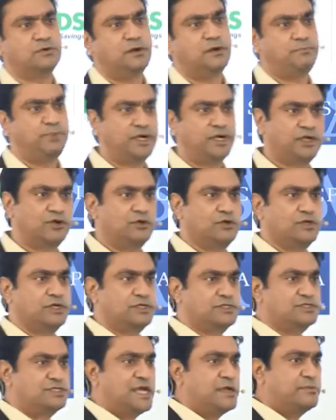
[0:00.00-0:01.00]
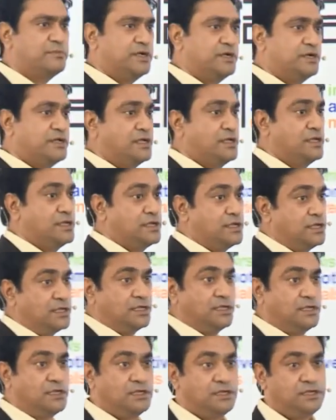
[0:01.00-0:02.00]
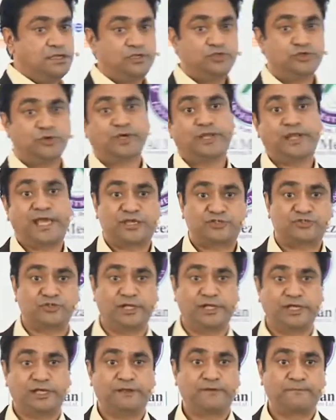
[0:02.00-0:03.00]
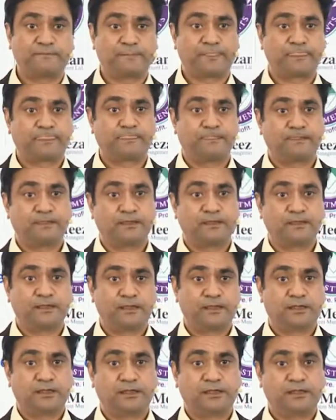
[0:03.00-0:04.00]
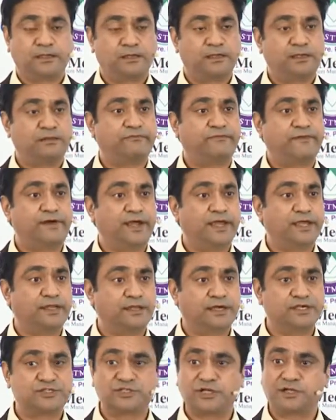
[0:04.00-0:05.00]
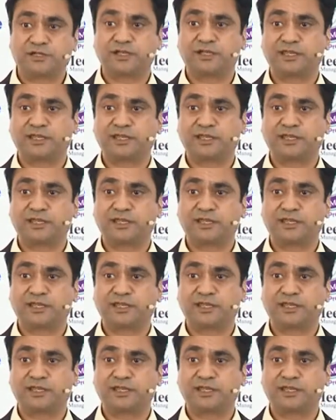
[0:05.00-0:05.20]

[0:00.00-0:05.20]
a particular segment, you can actually define a certain